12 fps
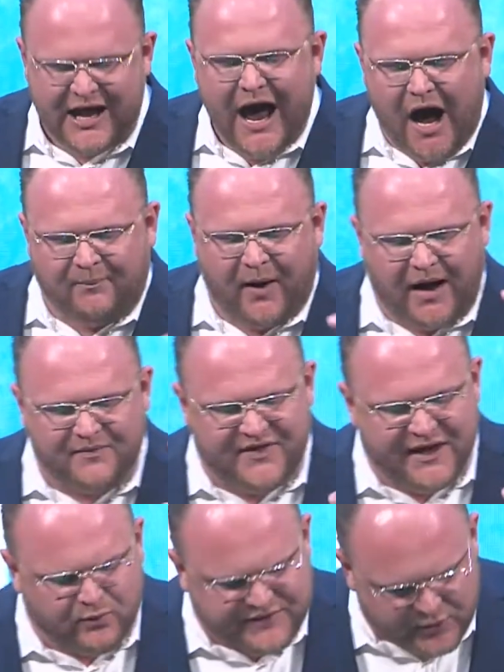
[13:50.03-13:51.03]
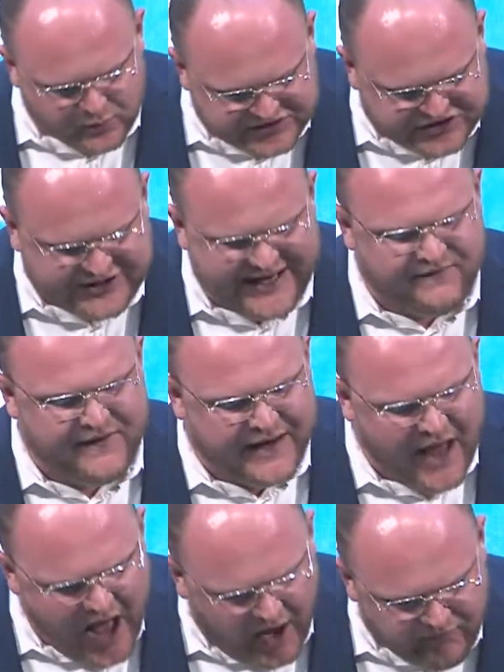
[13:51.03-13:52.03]
upon the receiving
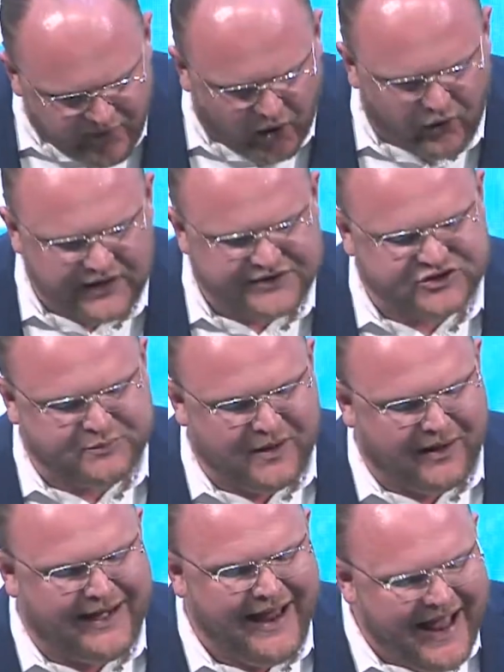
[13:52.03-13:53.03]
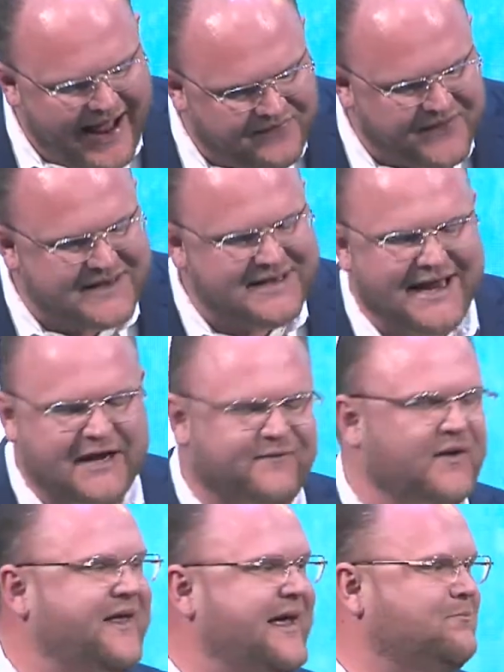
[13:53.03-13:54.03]
of the Holy Spirit and the need
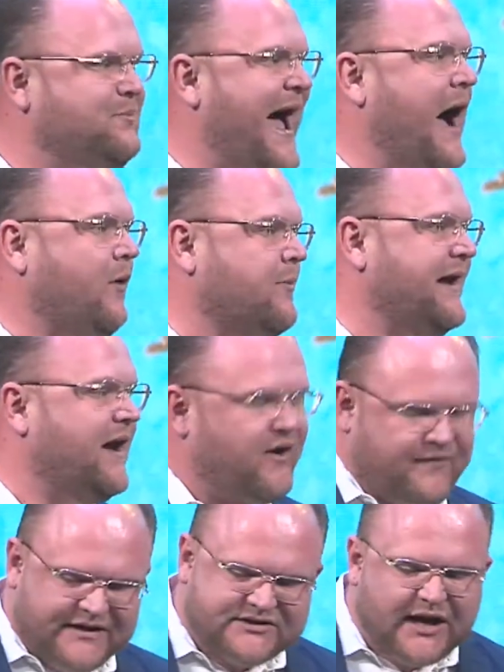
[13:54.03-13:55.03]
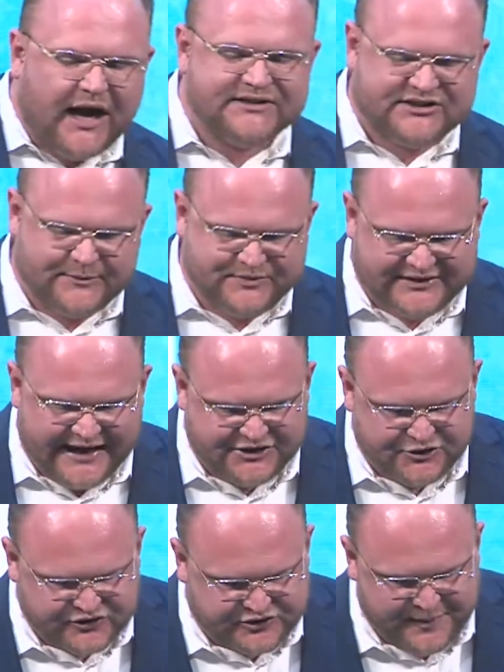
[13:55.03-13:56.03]
for the empowerment of his
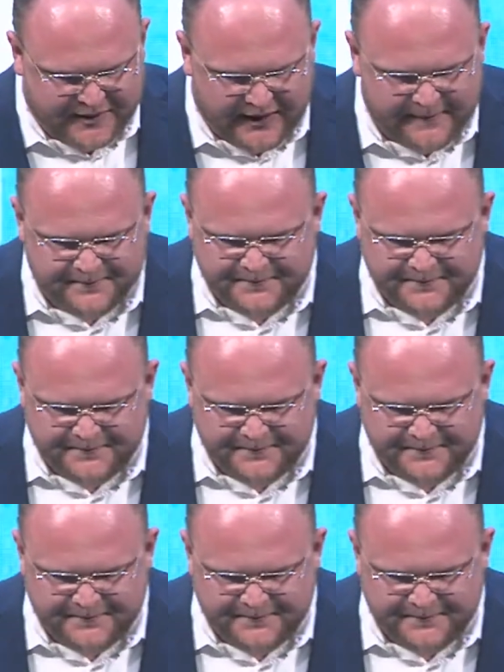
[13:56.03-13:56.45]
consubstantial Spirit?